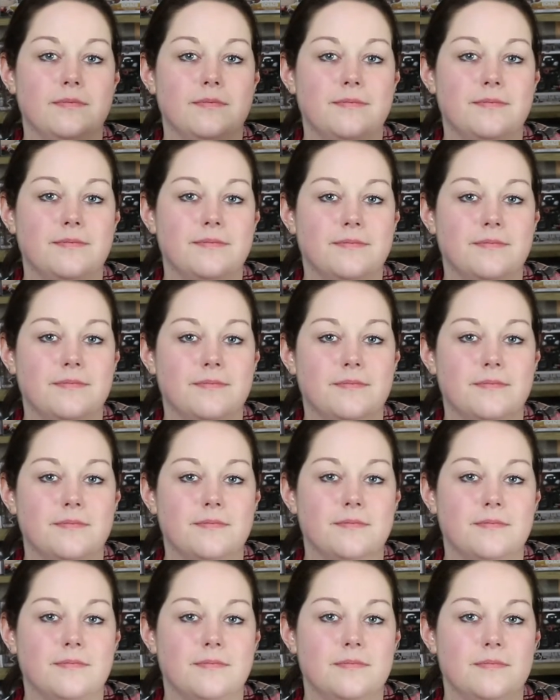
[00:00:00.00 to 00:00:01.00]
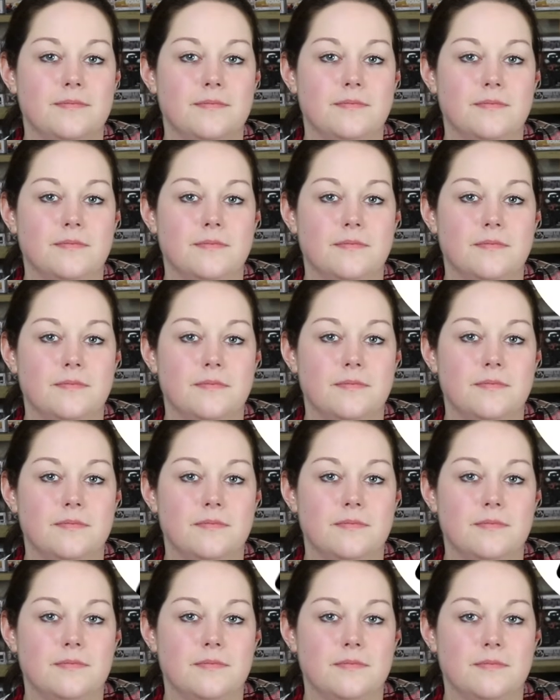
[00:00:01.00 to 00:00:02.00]

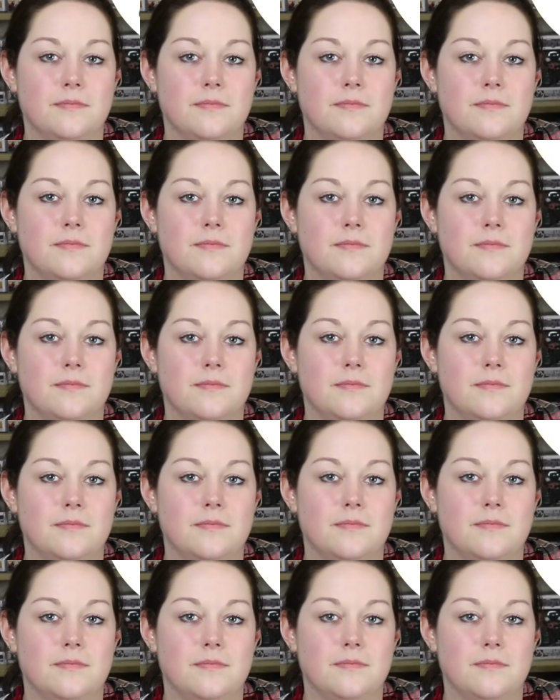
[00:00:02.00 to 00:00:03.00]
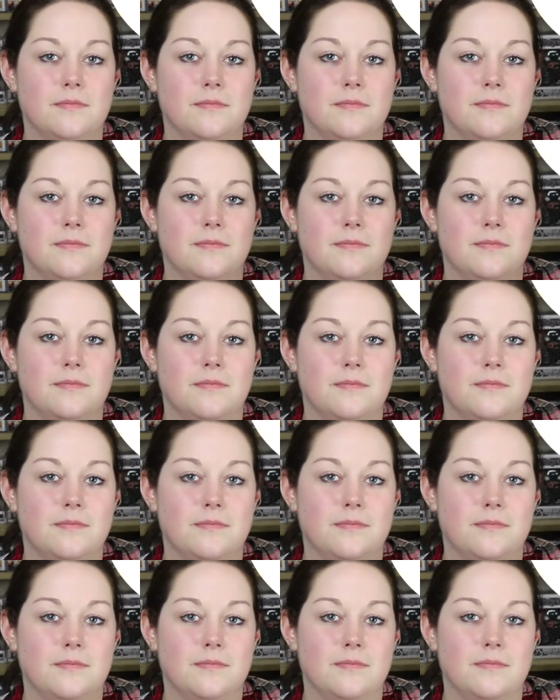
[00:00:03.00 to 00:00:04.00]

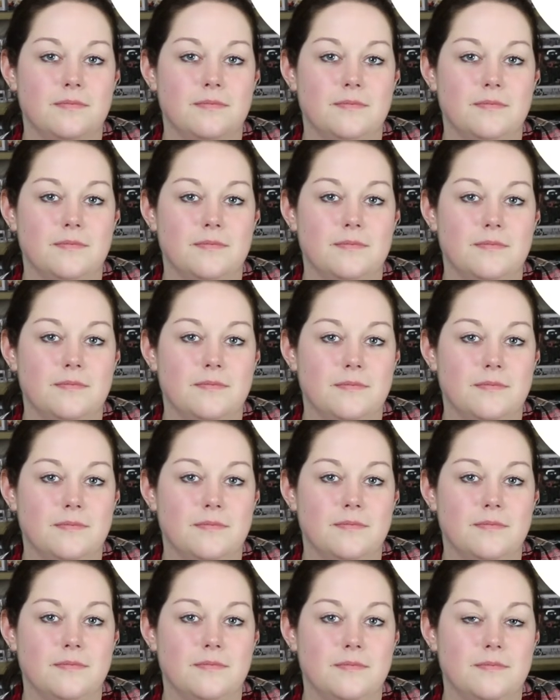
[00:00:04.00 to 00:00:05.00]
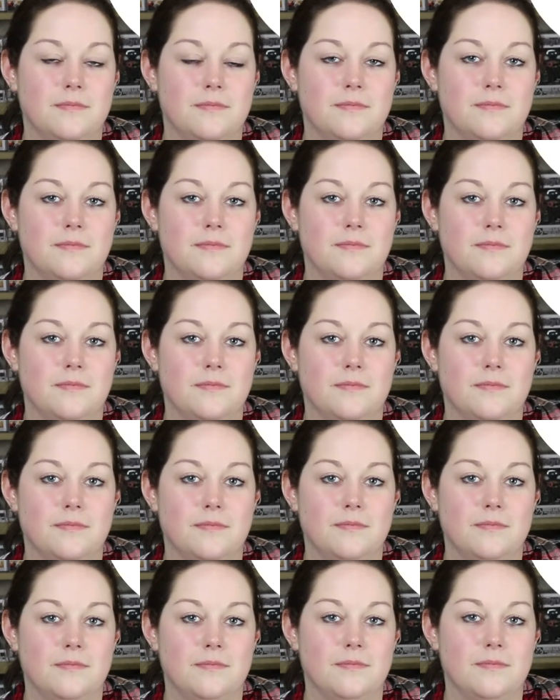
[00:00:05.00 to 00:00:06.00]

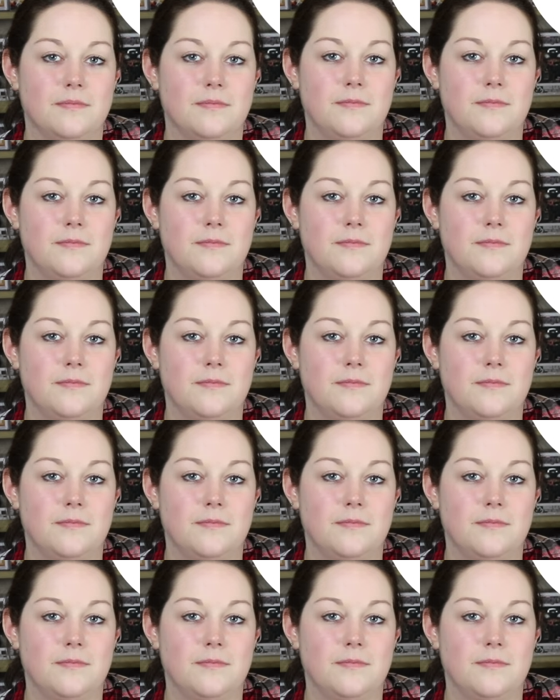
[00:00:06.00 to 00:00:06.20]
No words are spoken by the person on screen.